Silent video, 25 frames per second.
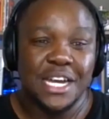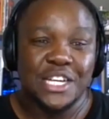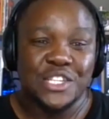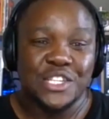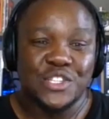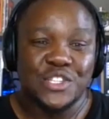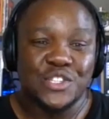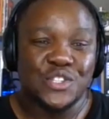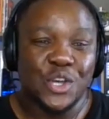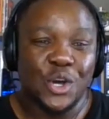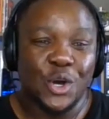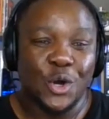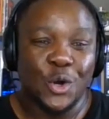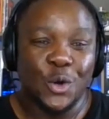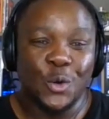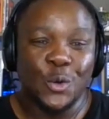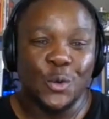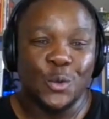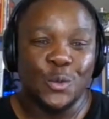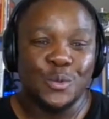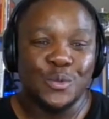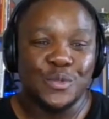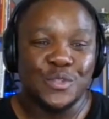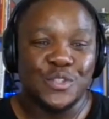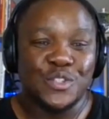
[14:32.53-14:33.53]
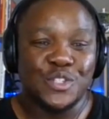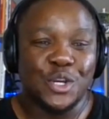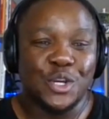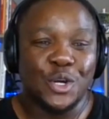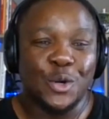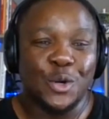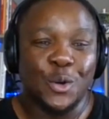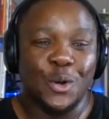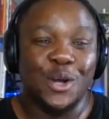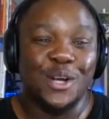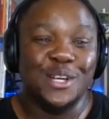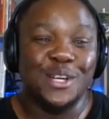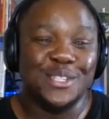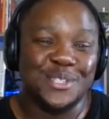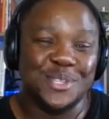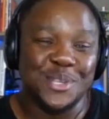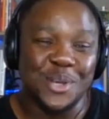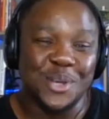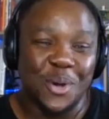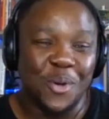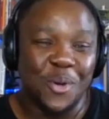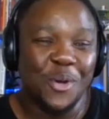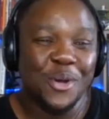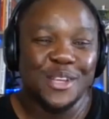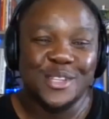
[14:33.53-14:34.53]
So
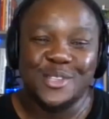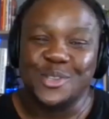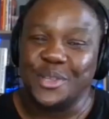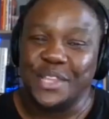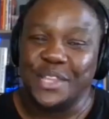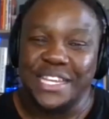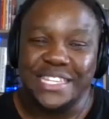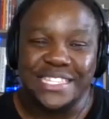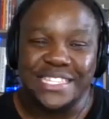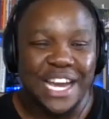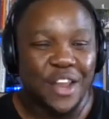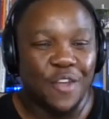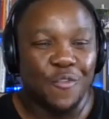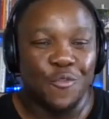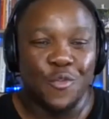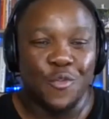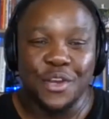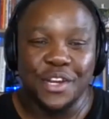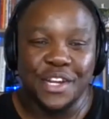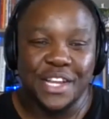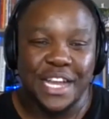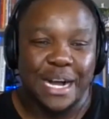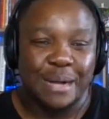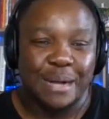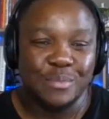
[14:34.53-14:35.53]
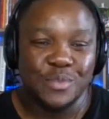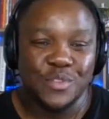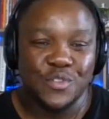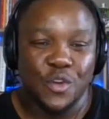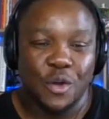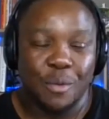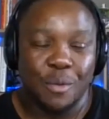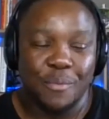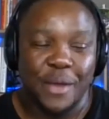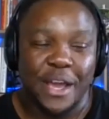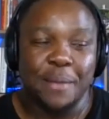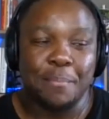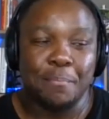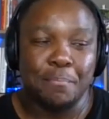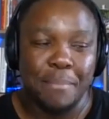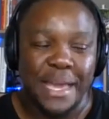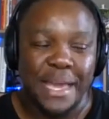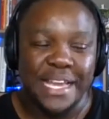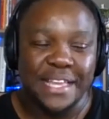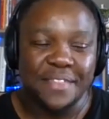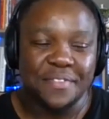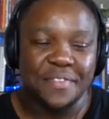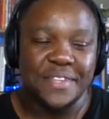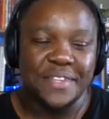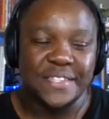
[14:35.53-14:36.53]
that's kind of where it comes from, right?
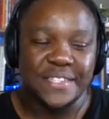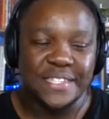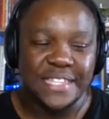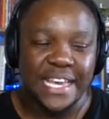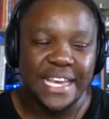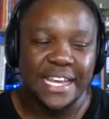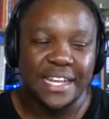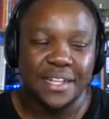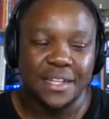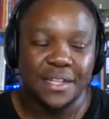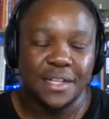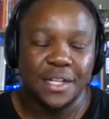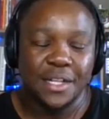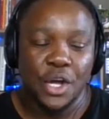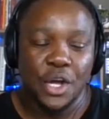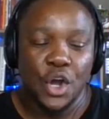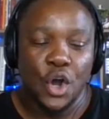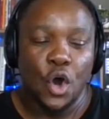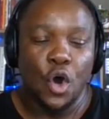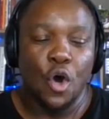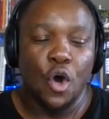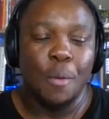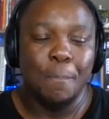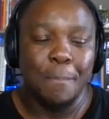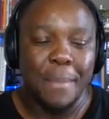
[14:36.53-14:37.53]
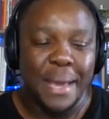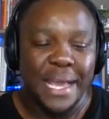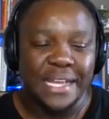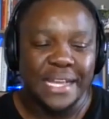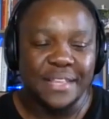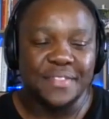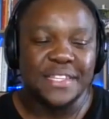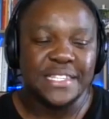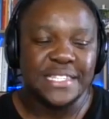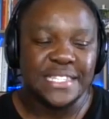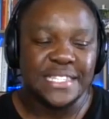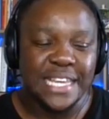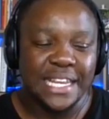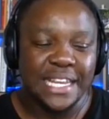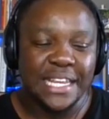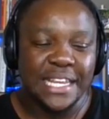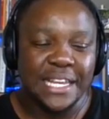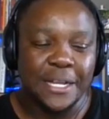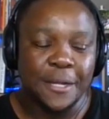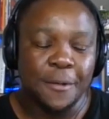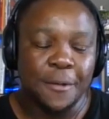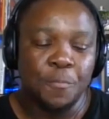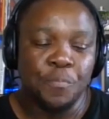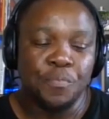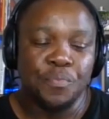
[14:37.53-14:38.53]
Make the sale or make the
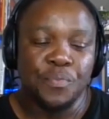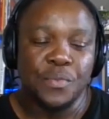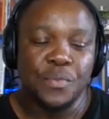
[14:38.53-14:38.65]
selling